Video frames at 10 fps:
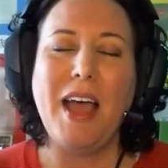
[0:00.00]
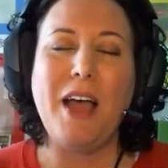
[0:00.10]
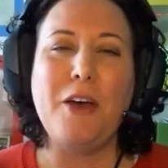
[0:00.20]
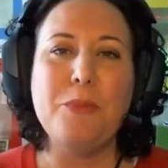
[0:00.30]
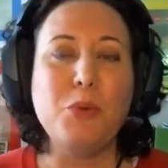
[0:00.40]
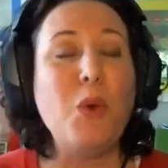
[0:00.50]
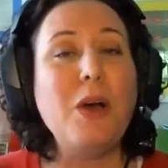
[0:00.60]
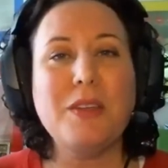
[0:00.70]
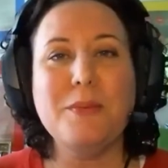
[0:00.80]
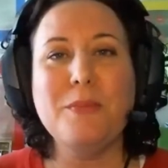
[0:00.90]
Uh, but
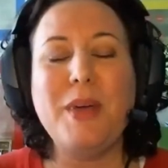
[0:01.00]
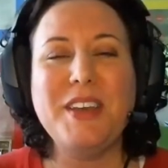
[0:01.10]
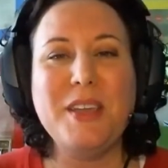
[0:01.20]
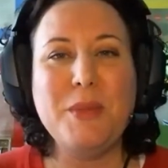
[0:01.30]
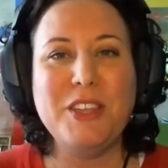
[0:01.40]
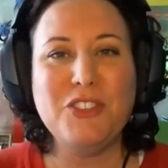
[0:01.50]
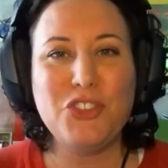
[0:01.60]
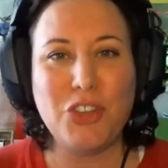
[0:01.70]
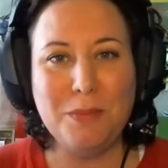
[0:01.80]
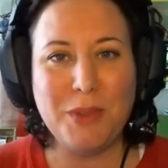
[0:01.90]
welcome. My name is
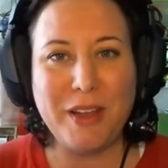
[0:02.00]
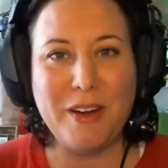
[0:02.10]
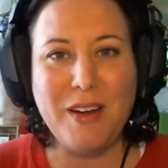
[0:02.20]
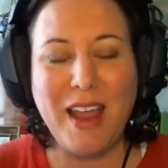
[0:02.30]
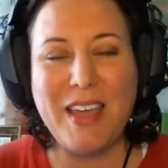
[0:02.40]
Jen Blair,